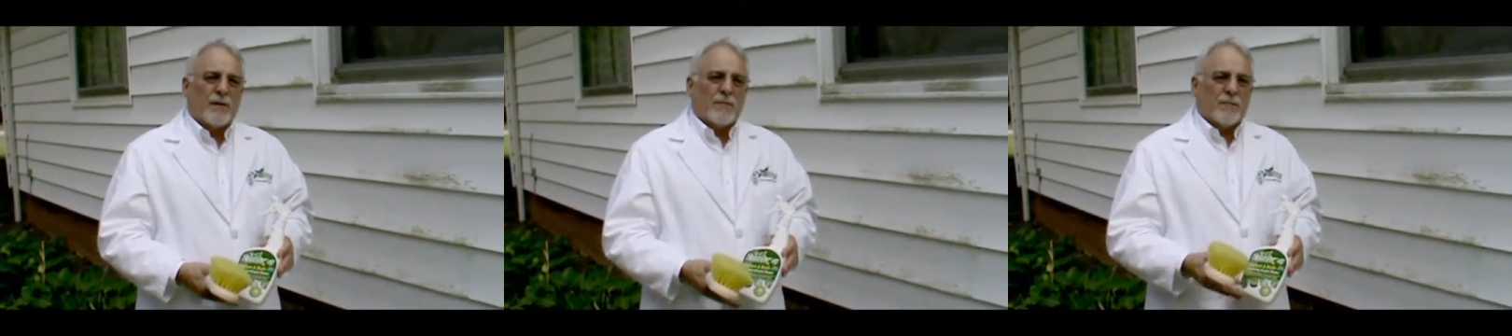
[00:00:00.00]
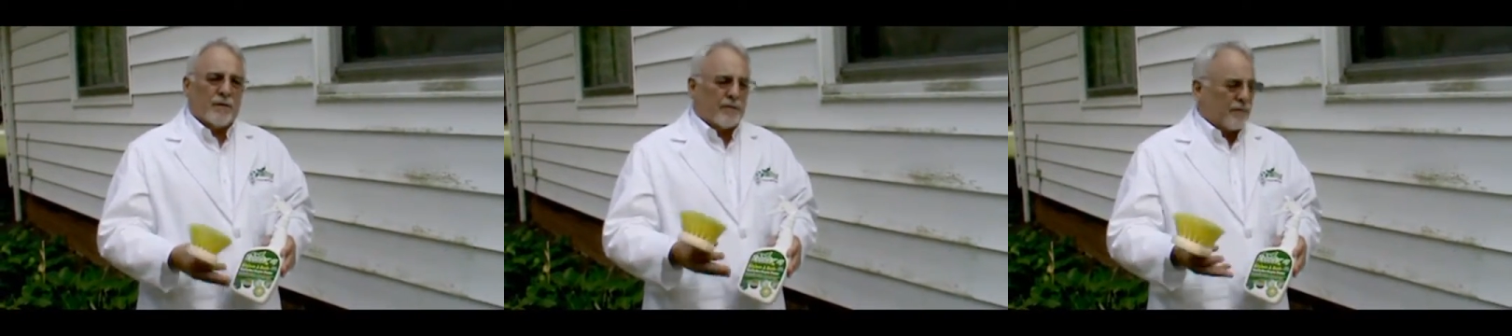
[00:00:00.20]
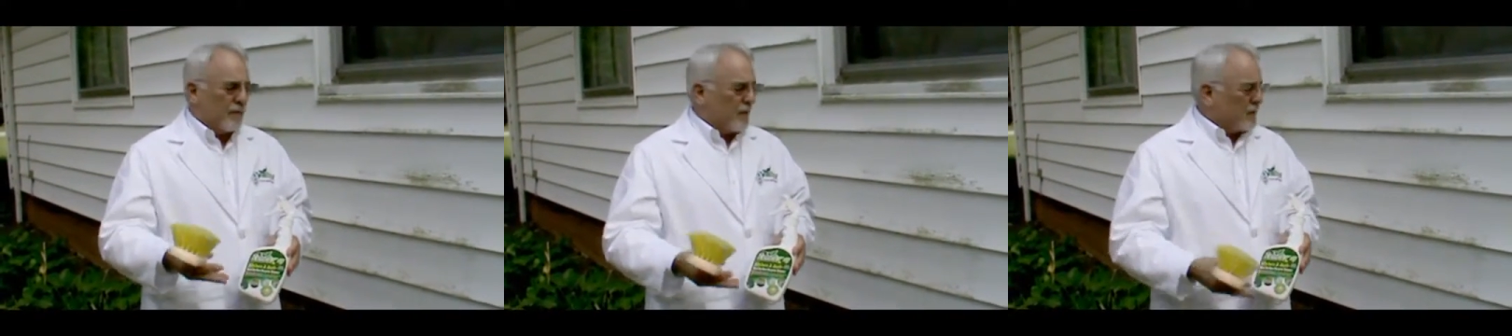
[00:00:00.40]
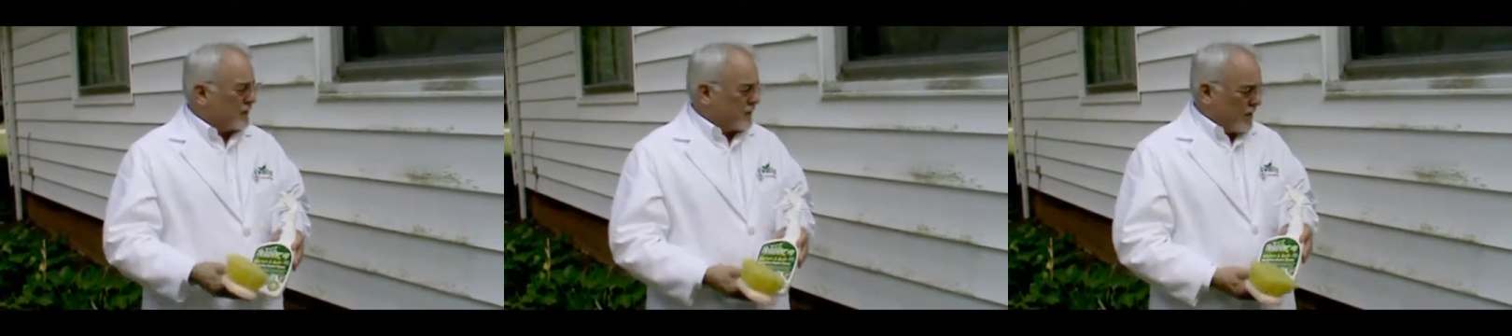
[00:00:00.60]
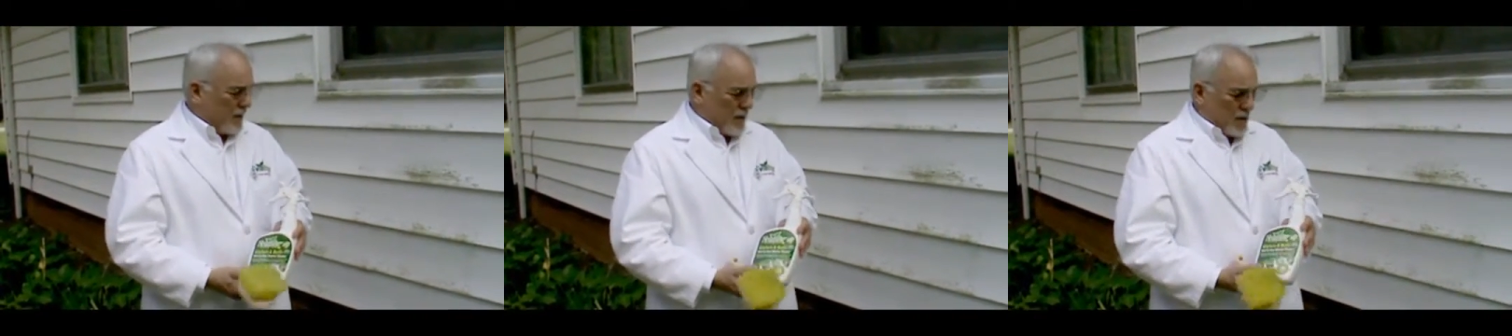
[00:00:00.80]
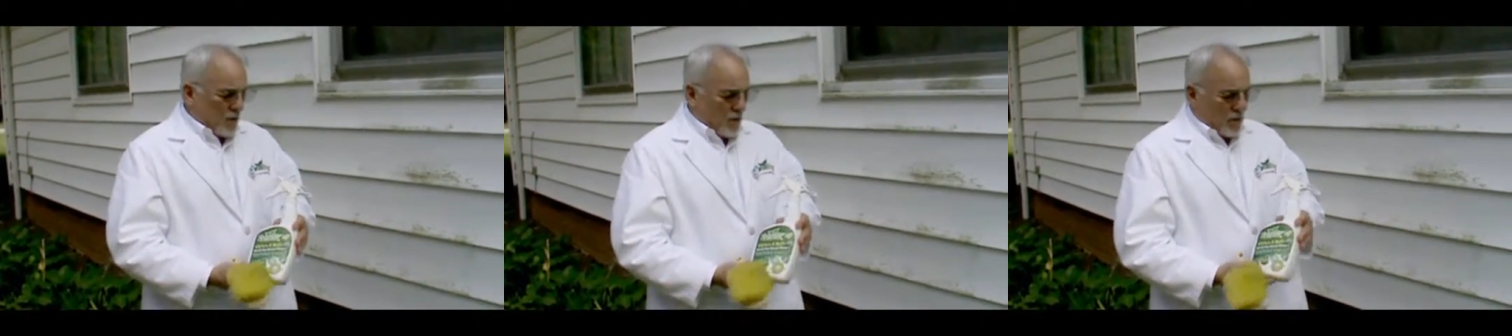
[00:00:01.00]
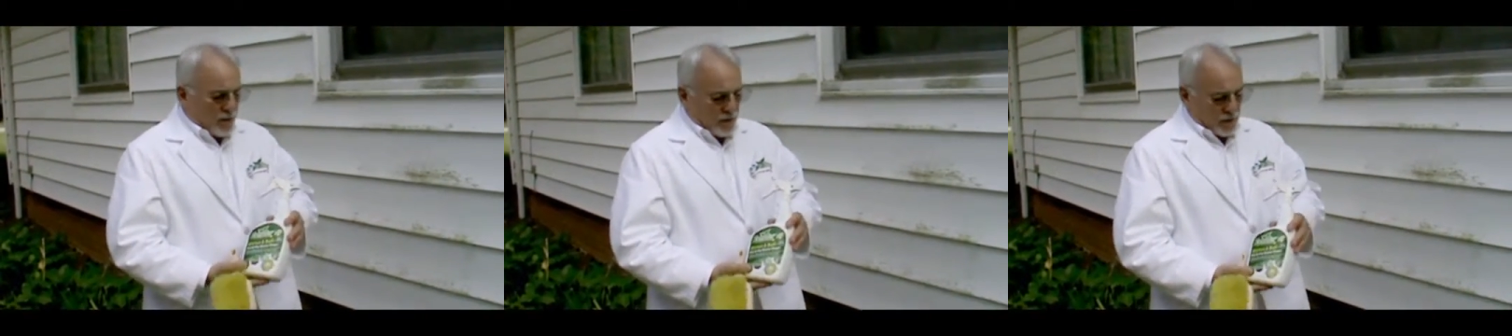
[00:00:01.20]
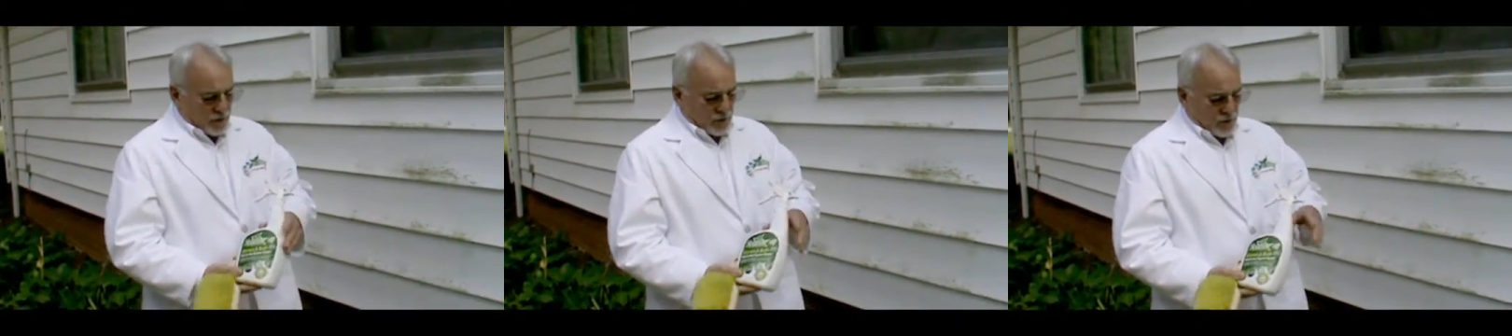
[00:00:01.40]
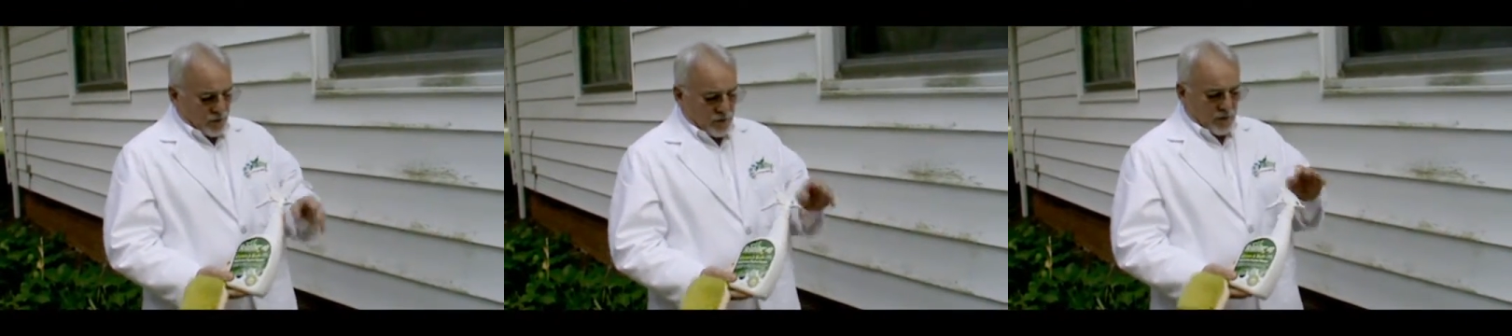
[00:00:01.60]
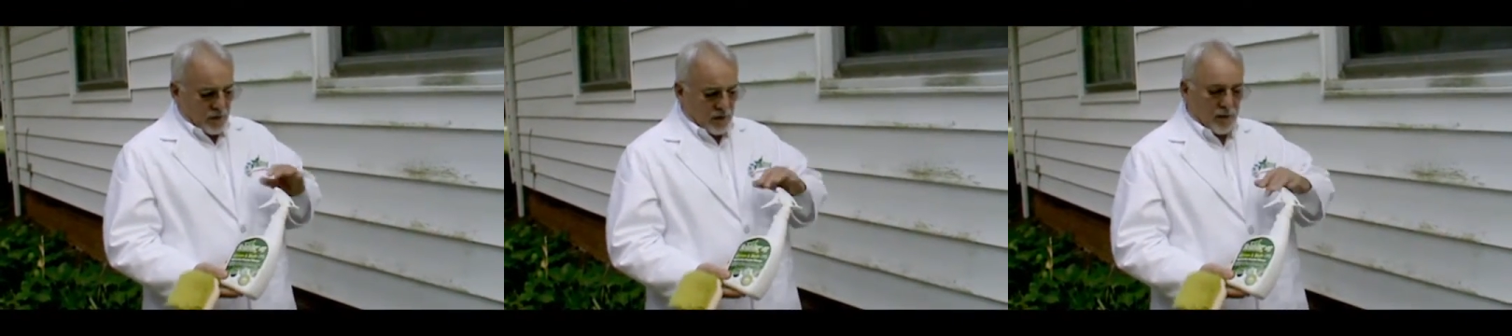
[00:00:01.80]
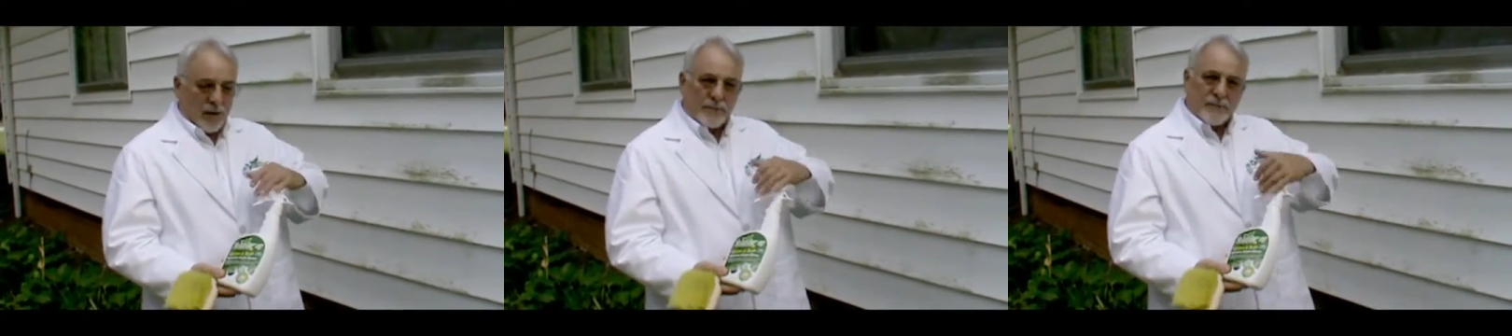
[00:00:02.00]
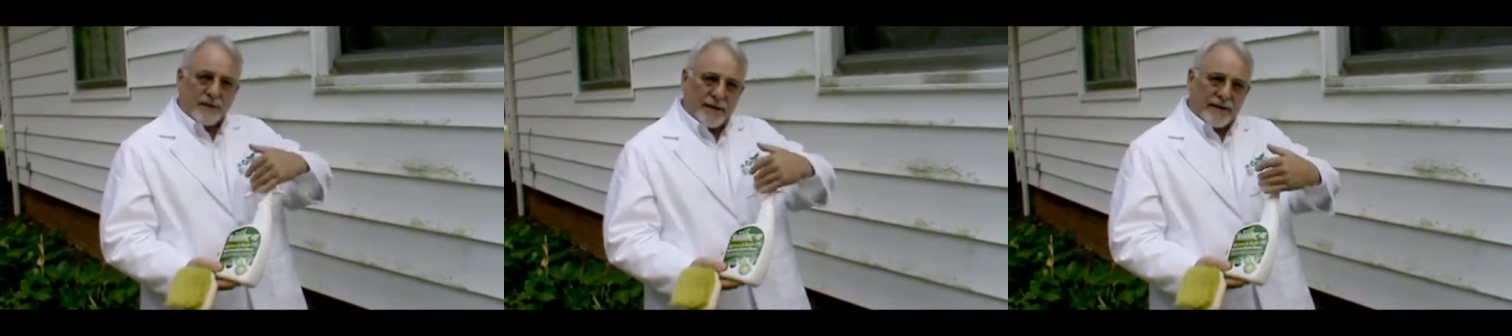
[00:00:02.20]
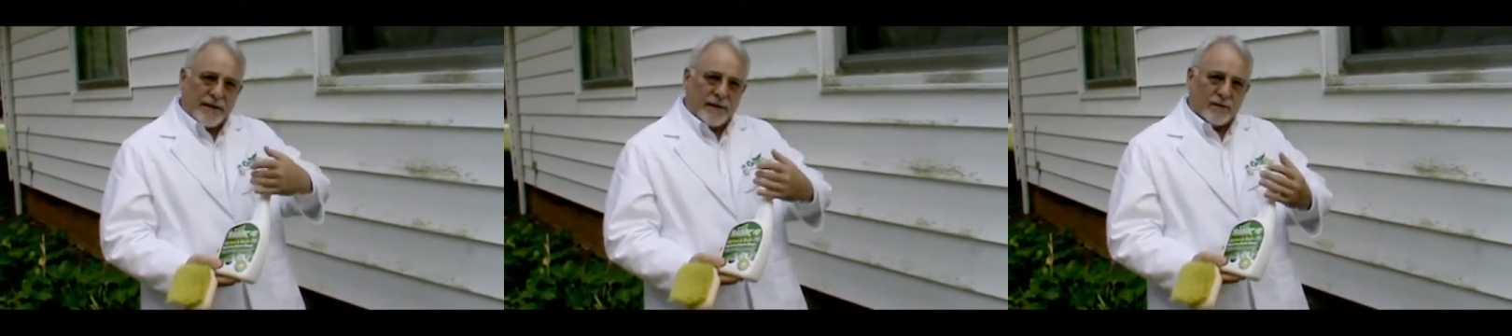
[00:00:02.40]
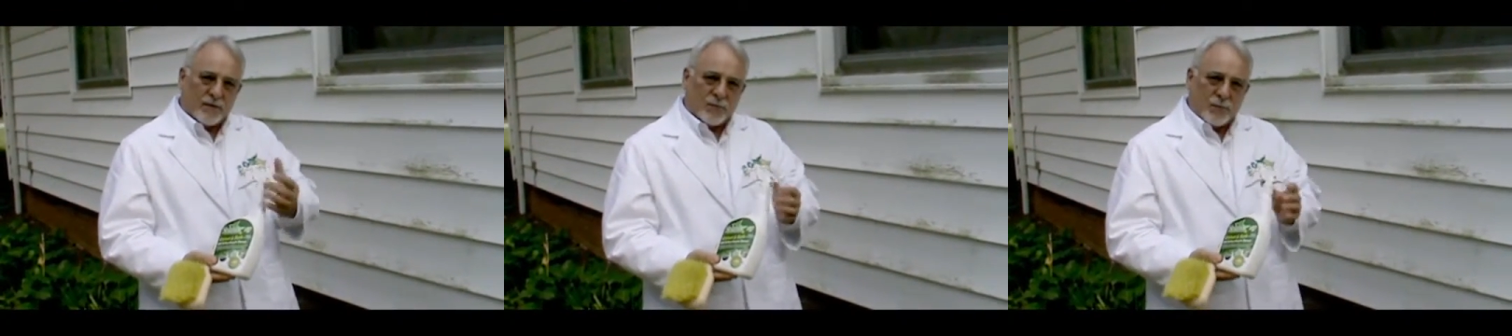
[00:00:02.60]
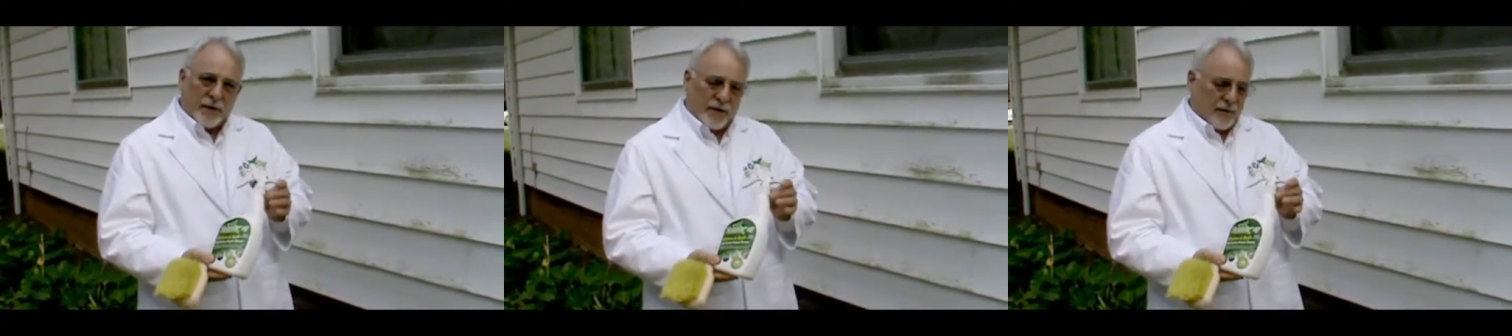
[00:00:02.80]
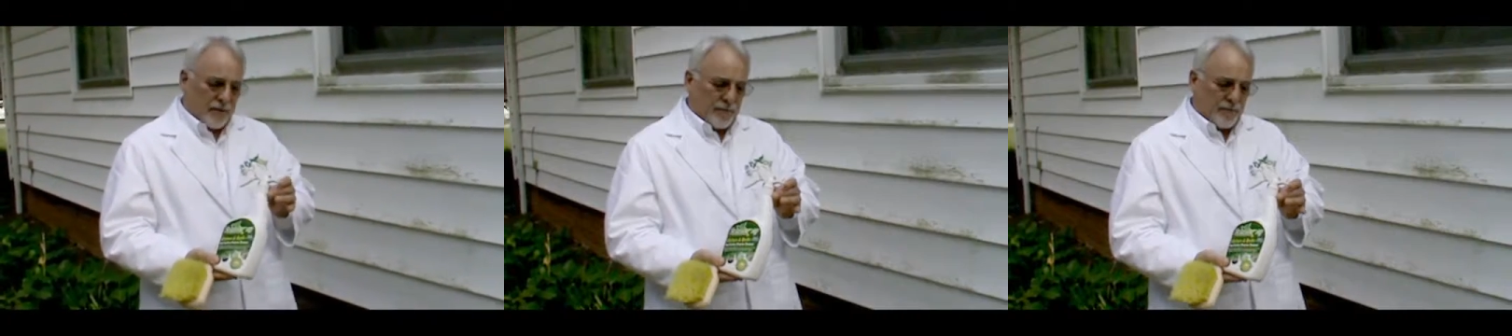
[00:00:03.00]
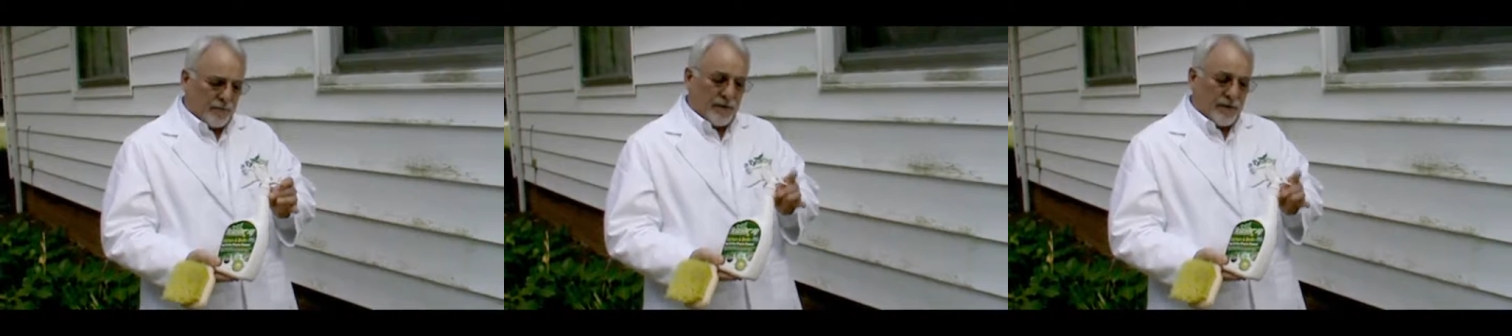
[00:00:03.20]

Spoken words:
But first, we're going to show you our upside down sprayer